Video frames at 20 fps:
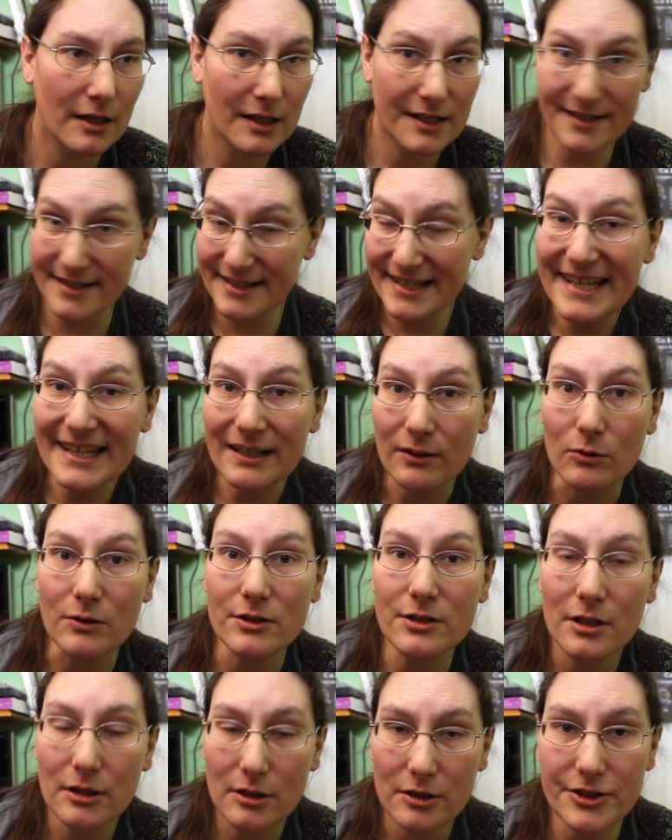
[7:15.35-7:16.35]

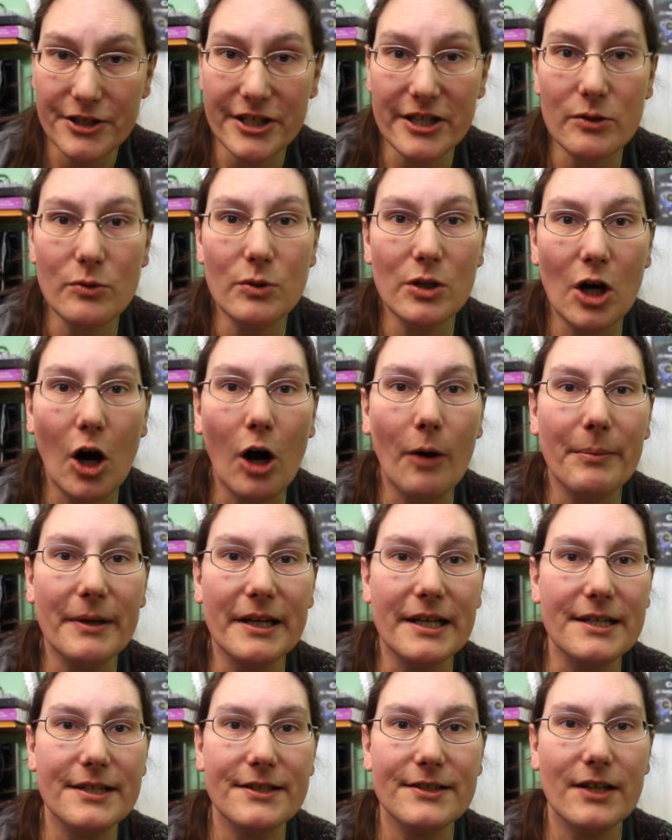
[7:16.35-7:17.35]
sealed new
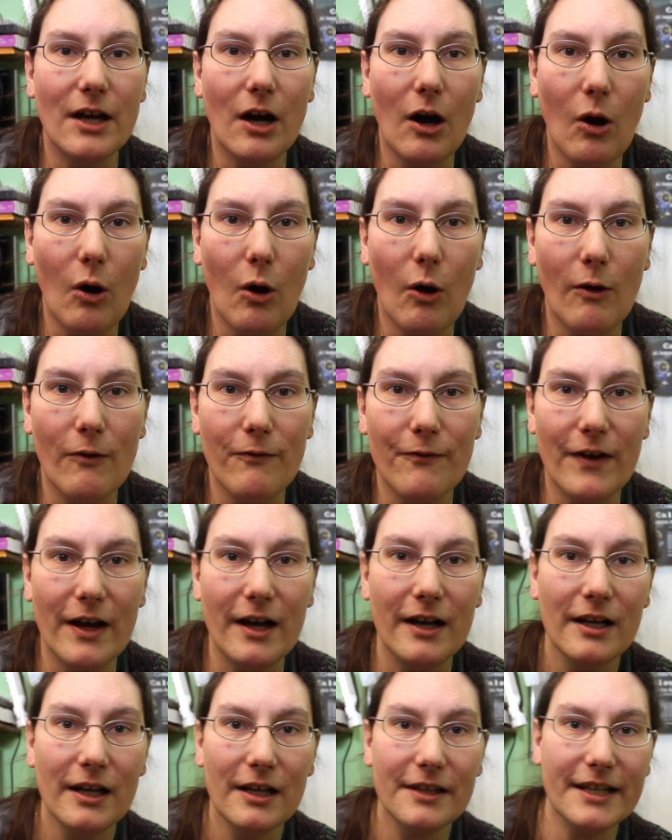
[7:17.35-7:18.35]
copies of the